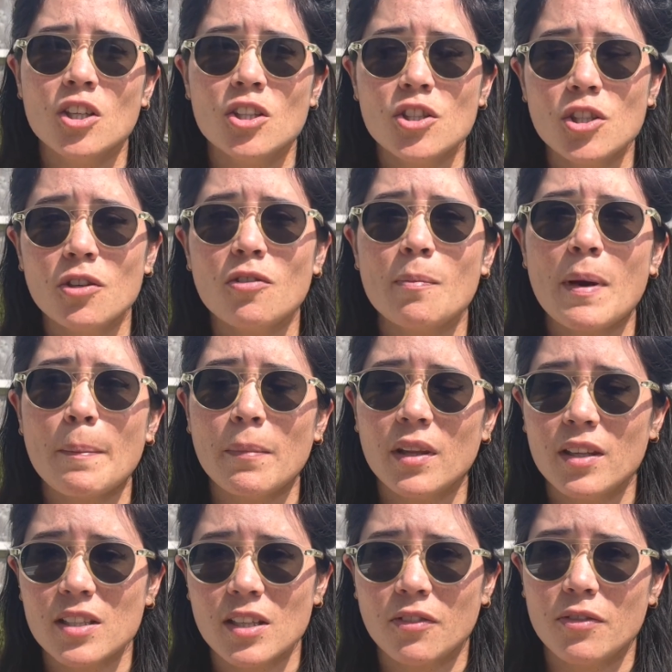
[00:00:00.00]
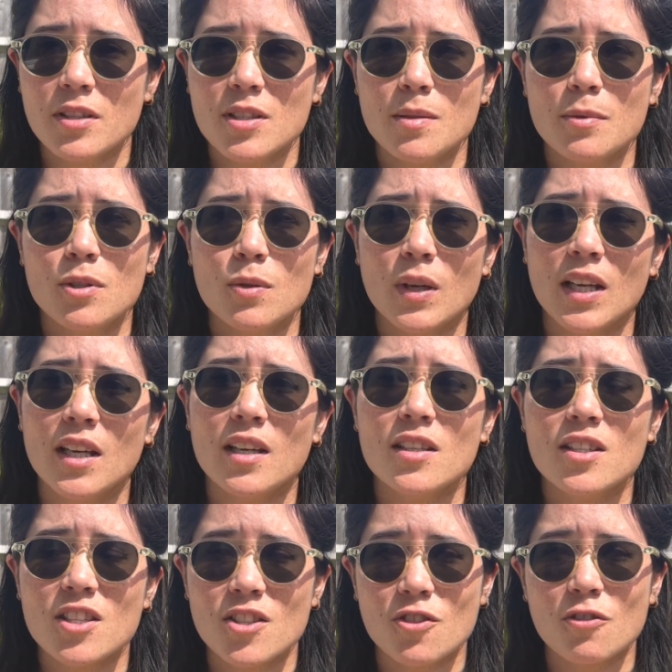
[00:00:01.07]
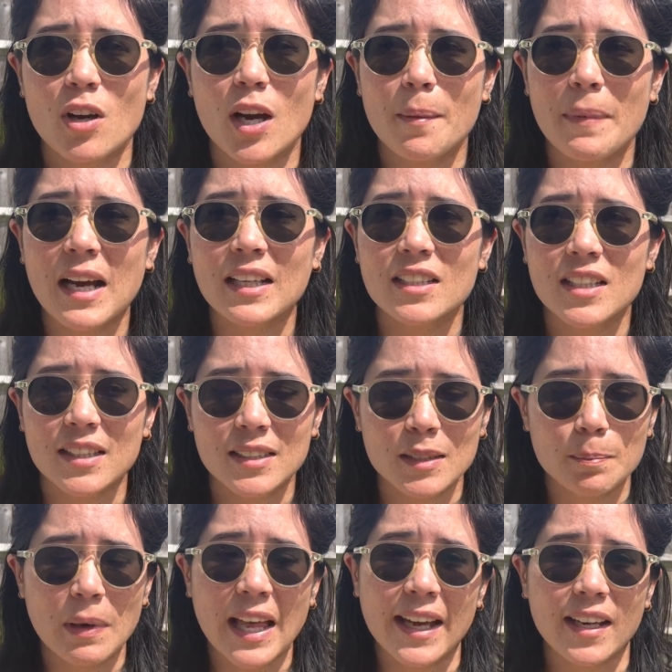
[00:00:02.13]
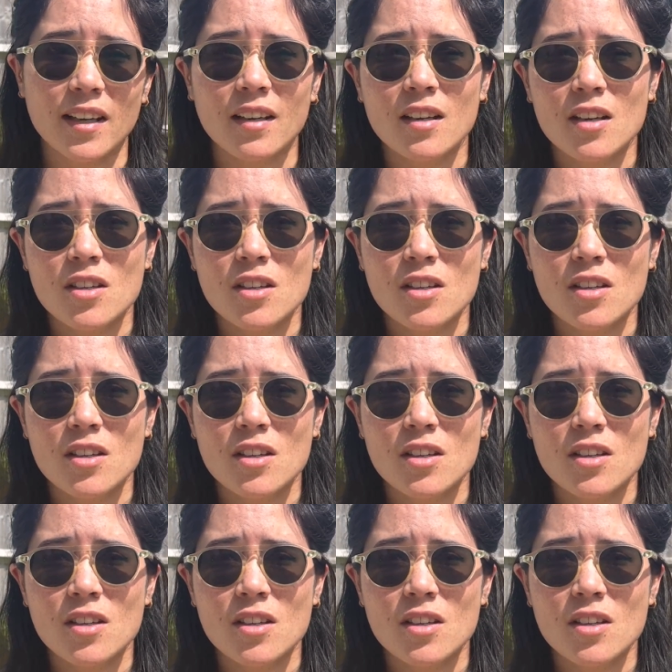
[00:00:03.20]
Do remember the difference between describe and explain.